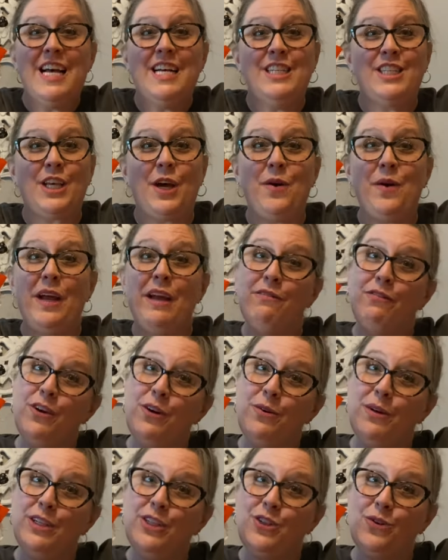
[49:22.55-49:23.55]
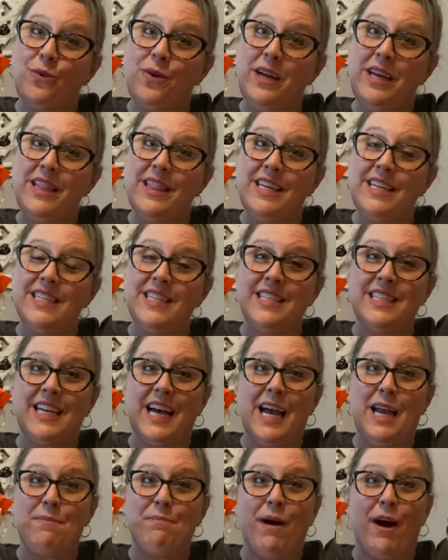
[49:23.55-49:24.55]
So if you enjoy this
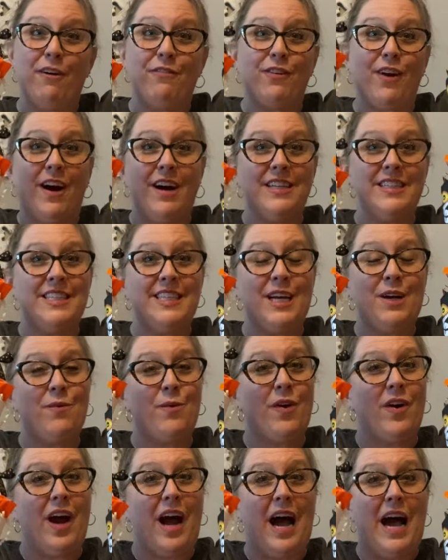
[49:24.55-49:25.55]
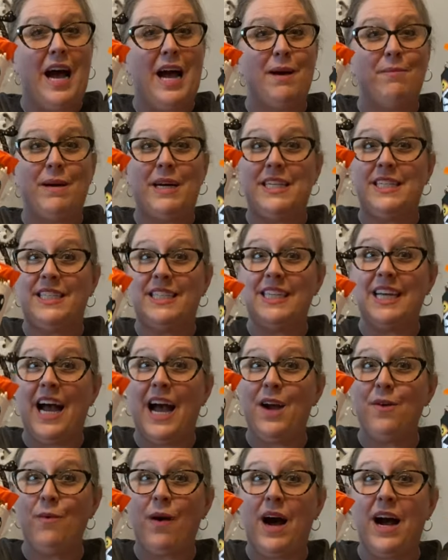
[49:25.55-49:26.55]
type of content where I'm
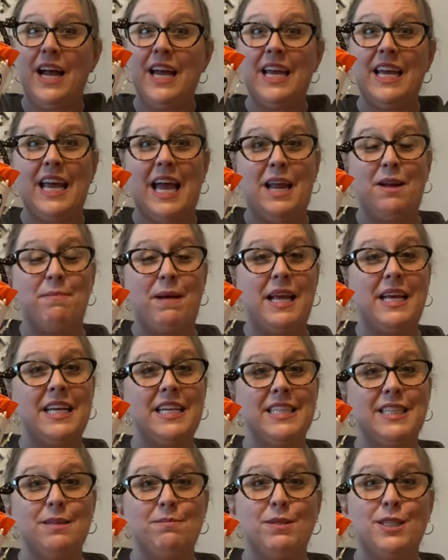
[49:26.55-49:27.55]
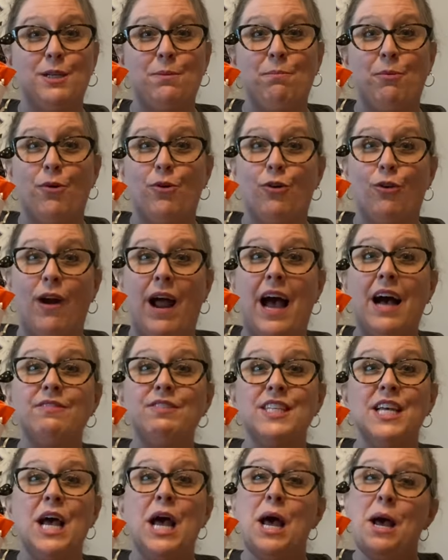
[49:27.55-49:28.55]
DIYing and making some simple
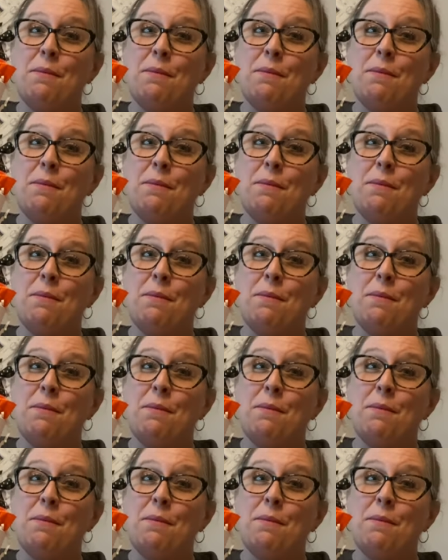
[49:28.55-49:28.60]
crafts,